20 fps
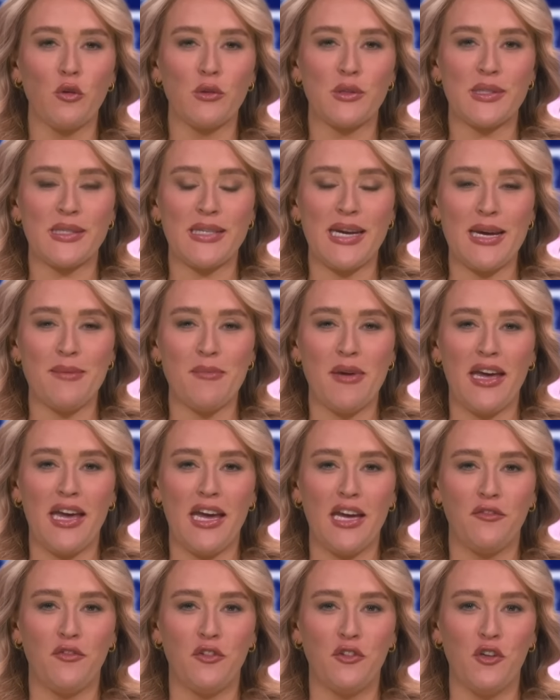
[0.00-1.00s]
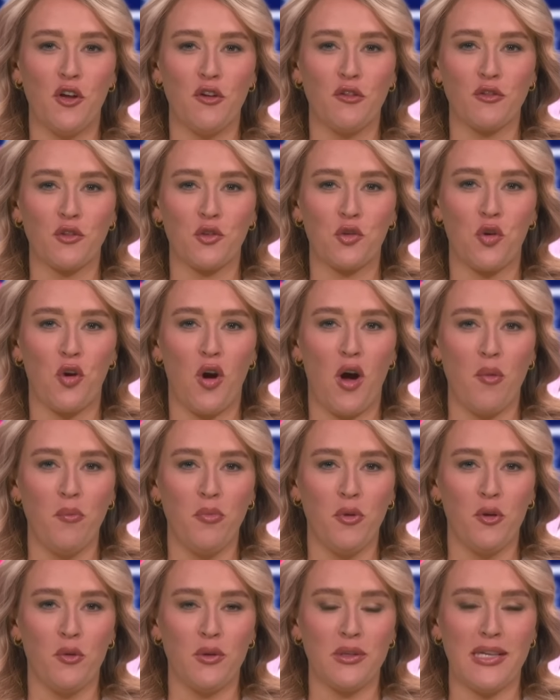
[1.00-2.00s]
steam ahead for Donald Trump,
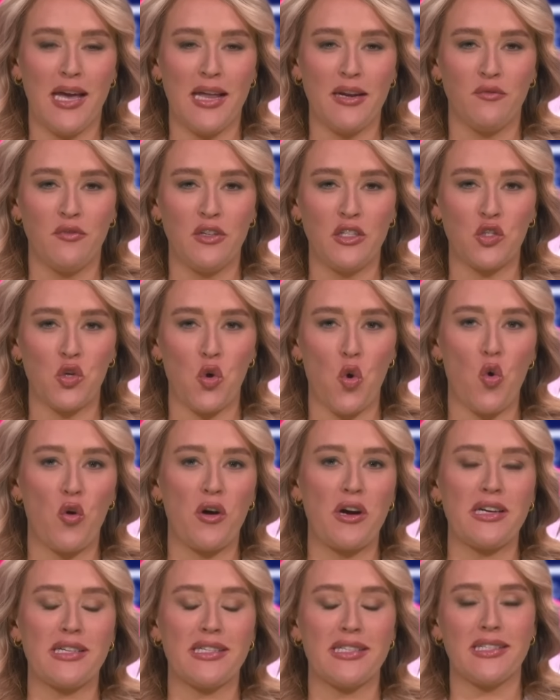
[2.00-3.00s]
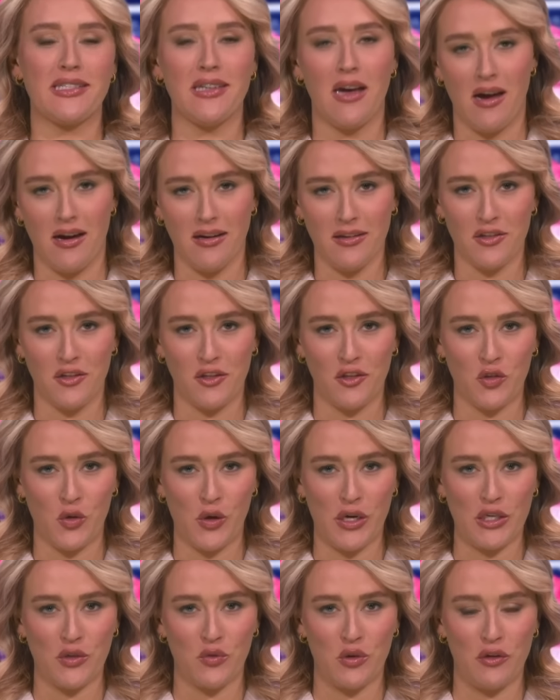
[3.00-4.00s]
who has had a victorious start to the
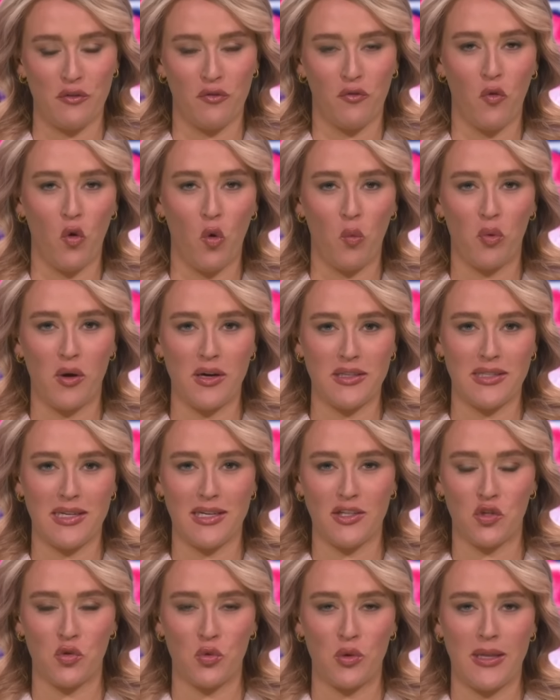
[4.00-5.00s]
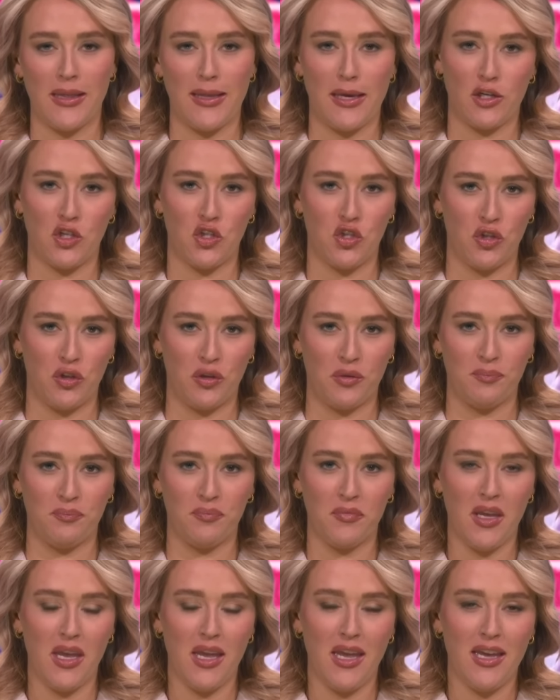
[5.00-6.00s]
twenty twenty-four presidential election.
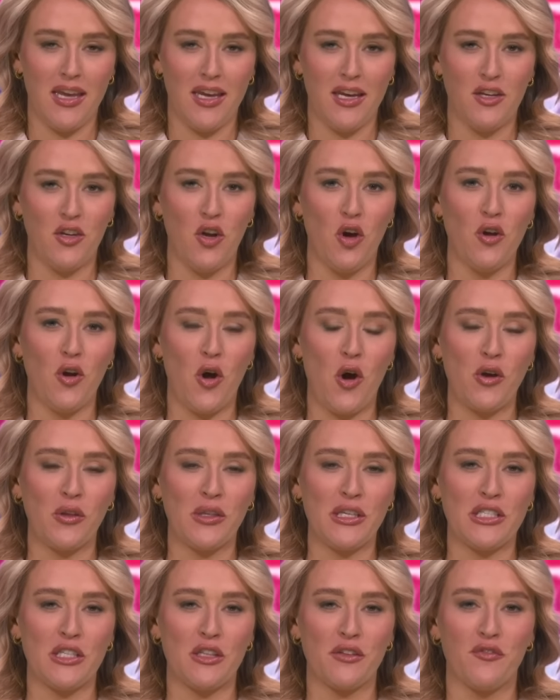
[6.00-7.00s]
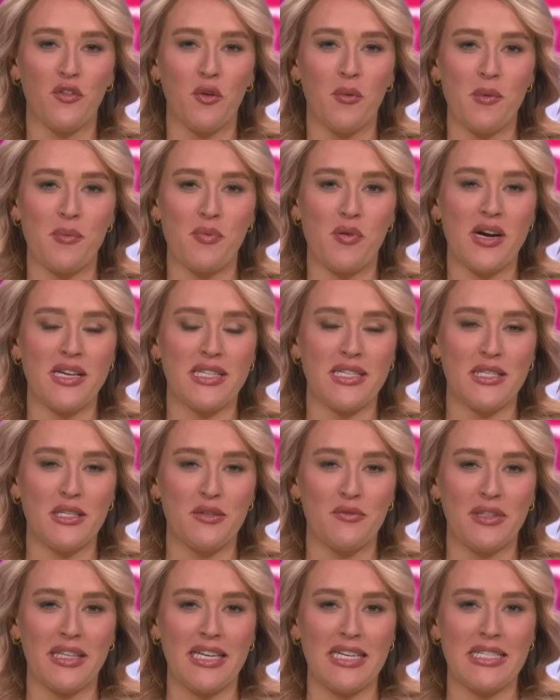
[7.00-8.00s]
Not only did the former
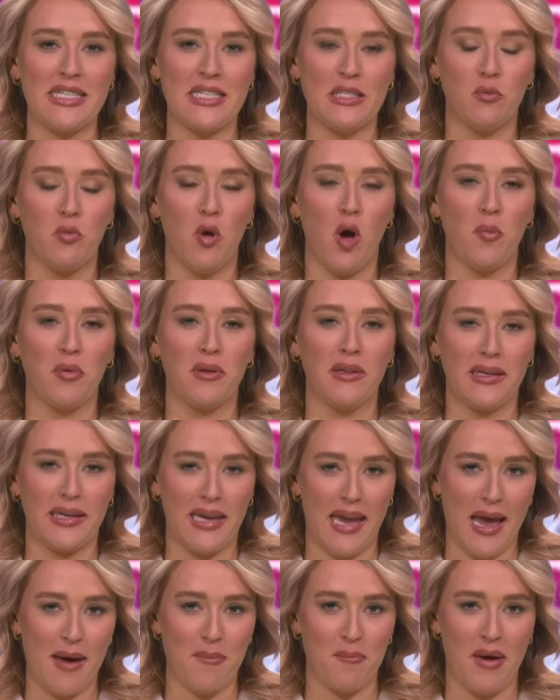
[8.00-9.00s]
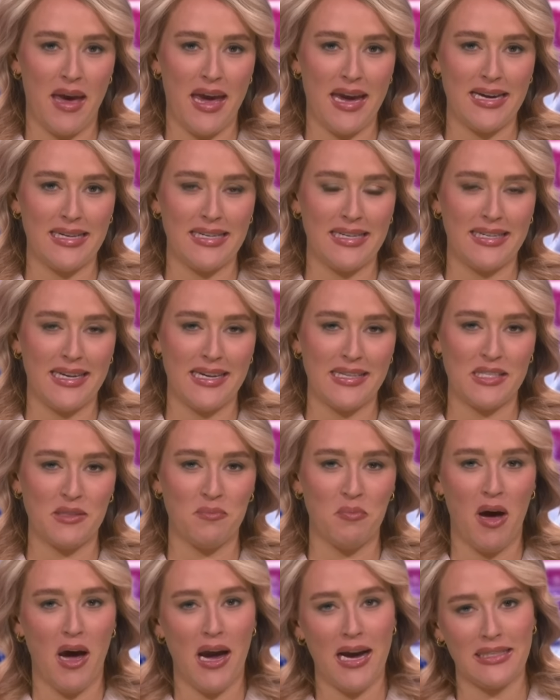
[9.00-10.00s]
president release his popular campaign against
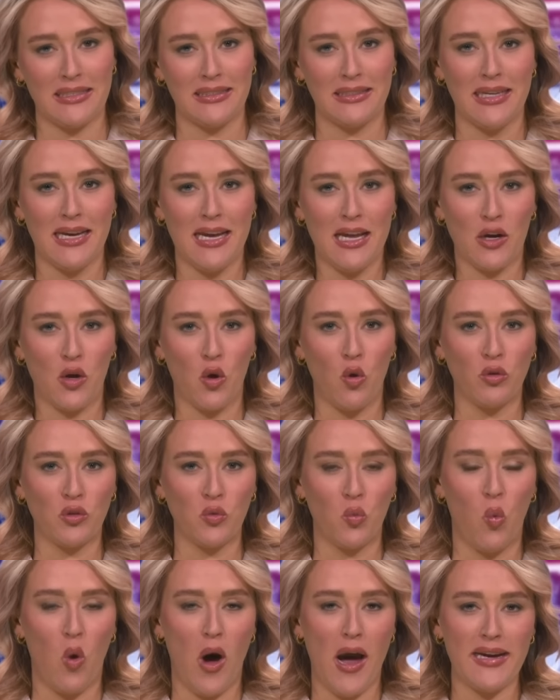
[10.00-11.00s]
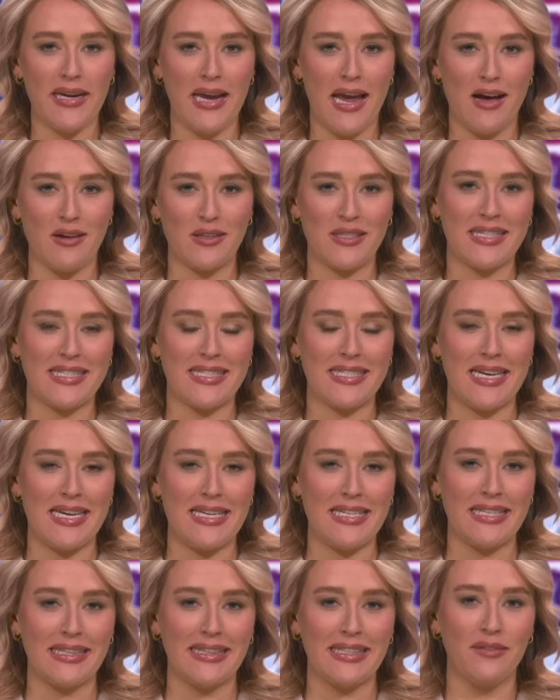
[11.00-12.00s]
Biden called White House
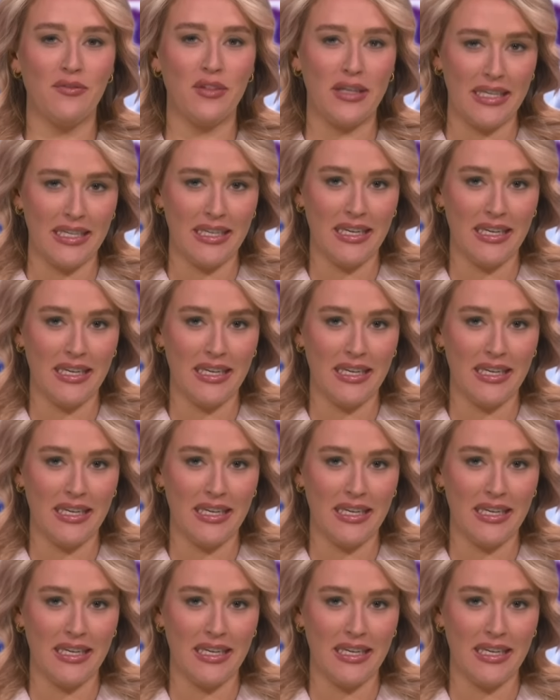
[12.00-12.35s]
Senior Living,